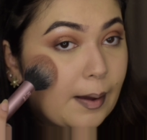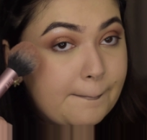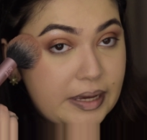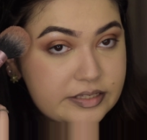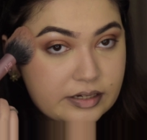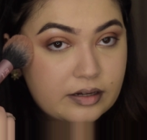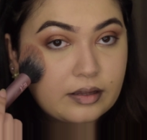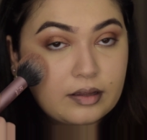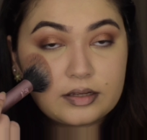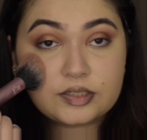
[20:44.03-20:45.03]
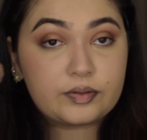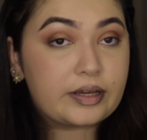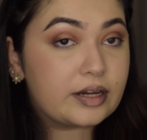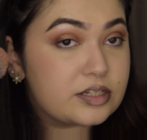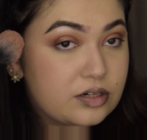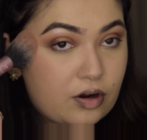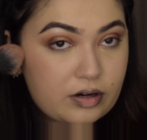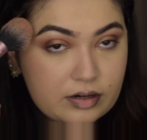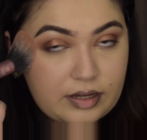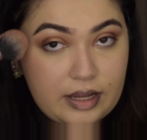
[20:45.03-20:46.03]
amazing. So like, it's
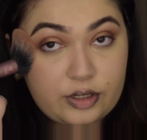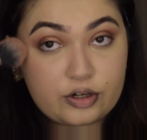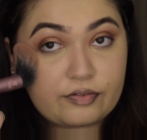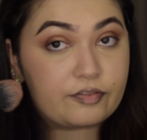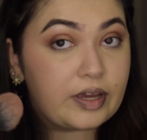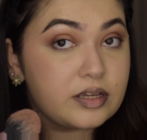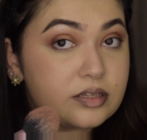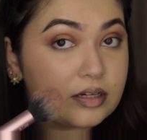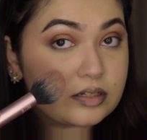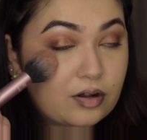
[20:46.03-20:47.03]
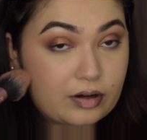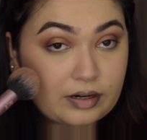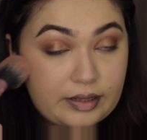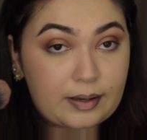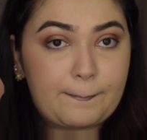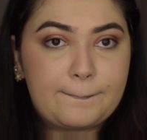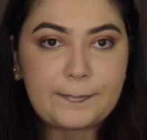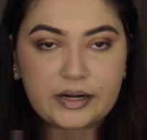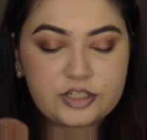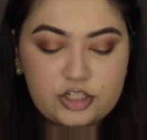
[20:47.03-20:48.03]
not in your face, it's not gonna like
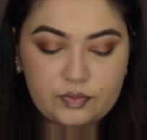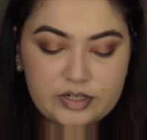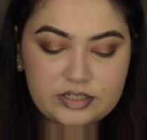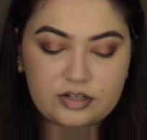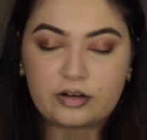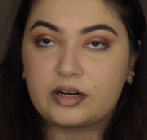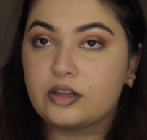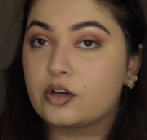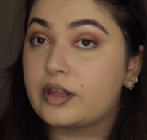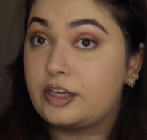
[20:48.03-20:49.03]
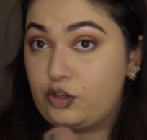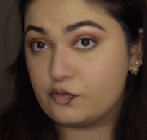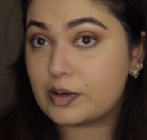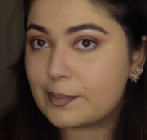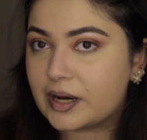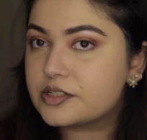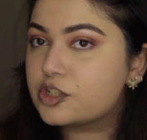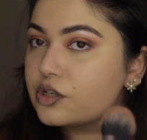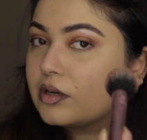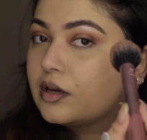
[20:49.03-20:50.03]
punch you, it's not gonna look like you've been punched,